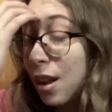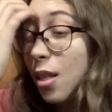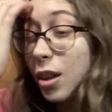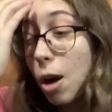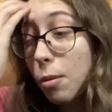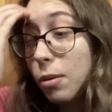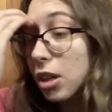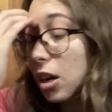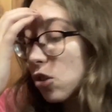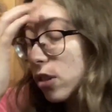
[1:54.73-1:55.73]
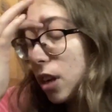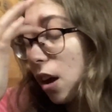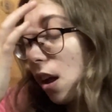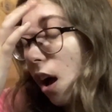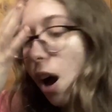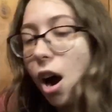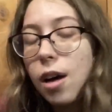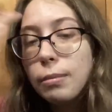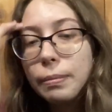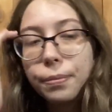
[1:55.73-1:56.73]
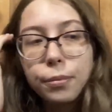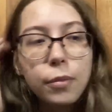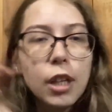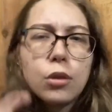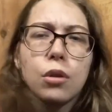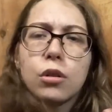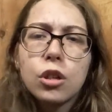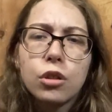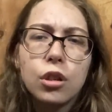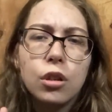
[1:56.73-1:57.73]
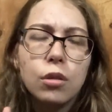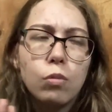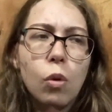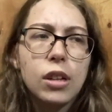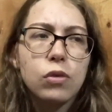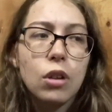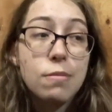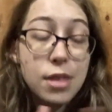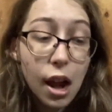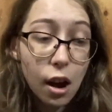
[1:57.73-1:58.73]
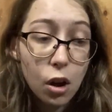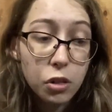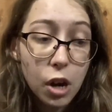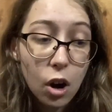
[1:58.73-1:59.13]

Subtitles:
Karma ones are interesting. So those are the ones from there.